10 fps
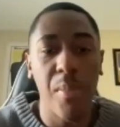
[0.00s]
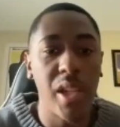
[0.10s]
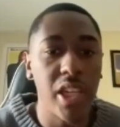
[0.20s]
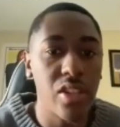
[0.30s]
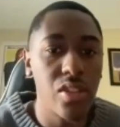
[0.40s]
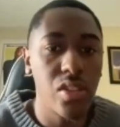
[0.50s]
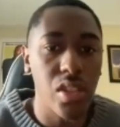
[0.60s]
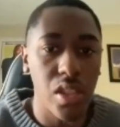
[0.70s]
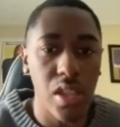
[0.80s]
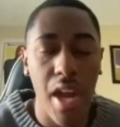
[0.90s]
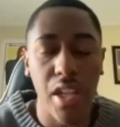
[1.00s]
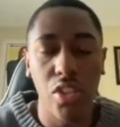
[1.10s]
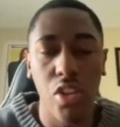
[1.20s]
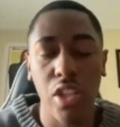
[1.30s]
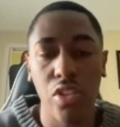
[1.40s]
players. Kind
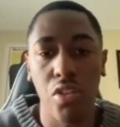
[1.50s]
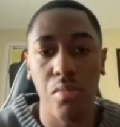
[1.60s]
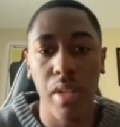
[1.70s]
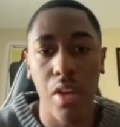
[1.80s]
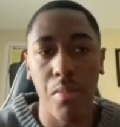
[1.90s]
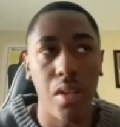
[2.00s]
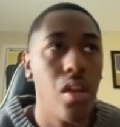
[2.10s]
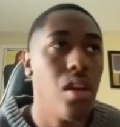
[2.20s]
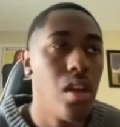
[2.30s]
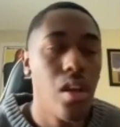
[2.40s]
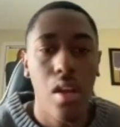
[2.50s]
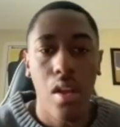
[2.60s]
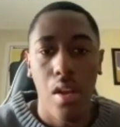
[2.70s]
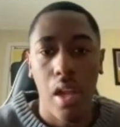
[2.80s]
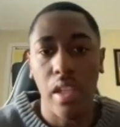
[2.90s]
of try to slow them down, but
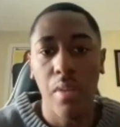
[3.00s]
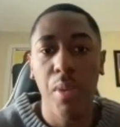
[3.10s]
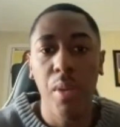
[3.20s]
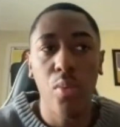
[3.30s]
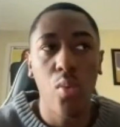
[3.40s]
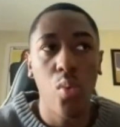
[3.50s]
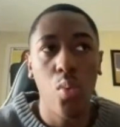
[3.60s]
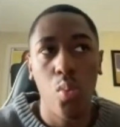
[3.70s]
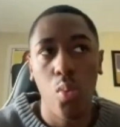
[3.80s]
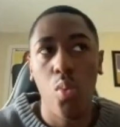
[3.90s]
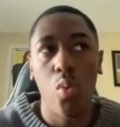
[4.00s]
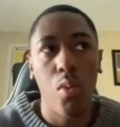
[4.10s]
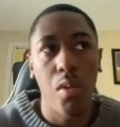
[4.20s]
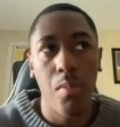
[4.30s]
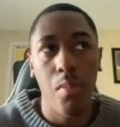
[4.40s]
I think people,
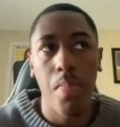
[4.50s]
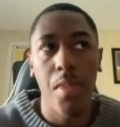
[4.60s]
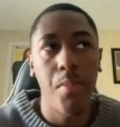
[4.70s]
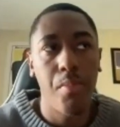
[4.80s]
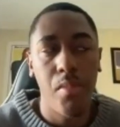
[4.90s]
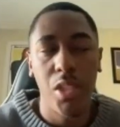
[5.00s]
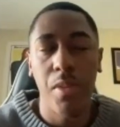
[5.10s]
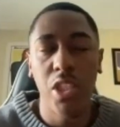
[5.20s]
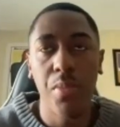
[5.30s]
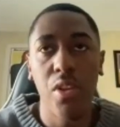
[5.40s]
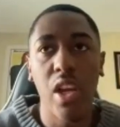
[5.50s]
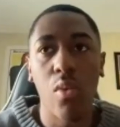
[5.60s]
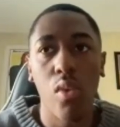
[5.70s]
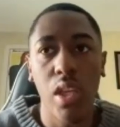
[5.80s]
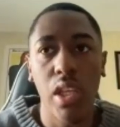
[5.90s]
especially putting like
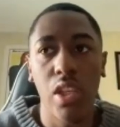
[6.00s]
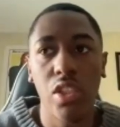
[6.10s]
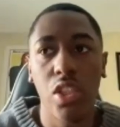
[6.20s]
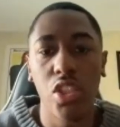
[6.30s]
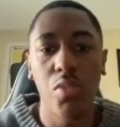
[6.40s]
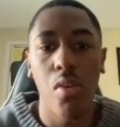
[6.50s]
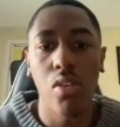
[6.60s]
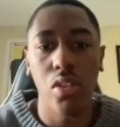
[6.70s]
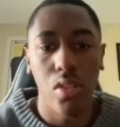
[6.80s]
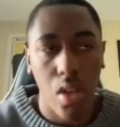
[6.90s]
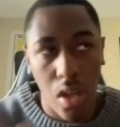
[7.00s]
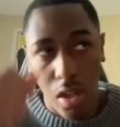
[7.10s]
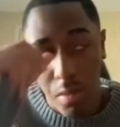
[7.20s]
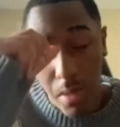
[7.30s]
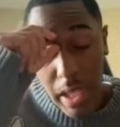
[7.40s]
a rookie on such a small
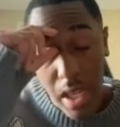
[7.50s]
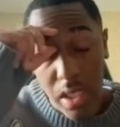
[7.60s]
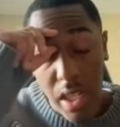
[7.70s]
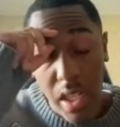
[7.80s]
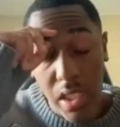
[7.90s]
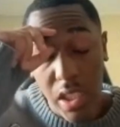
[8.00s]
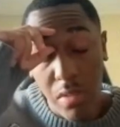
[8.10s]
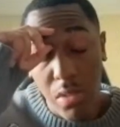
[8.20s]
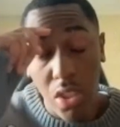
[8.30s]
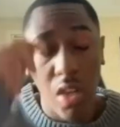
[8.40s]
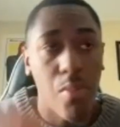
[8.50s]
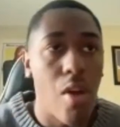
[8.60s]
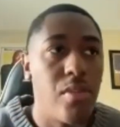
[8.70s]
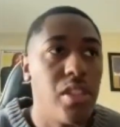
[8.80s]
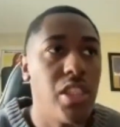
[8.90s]
like contending team, you're gonna
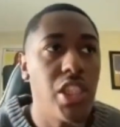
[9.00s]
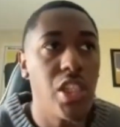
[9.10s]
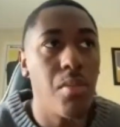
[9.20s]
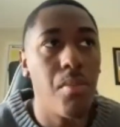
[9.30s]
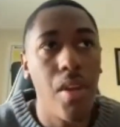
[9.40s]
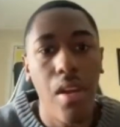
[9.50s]
probably see them